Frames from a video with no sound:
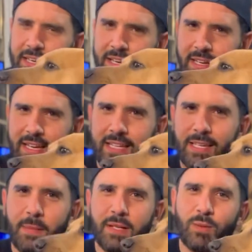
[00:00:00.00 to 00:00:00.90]
In case
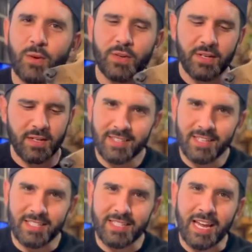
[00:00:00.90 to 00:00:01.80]
anybody's wondering,
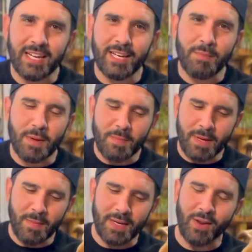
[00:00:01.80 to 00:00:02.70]
this is not gonna be
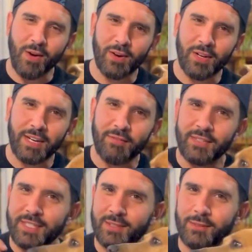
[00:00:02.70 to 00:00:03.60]
me and my dog on
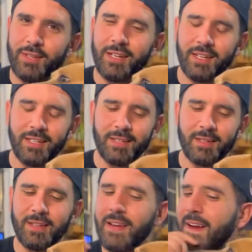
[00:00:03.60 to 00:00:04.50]
every single
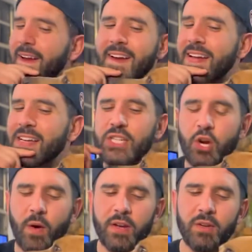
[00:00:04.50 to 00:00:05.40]

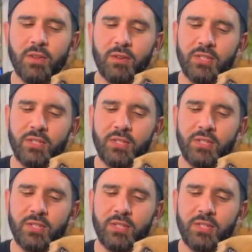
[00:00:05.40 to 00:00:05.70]
show I do, though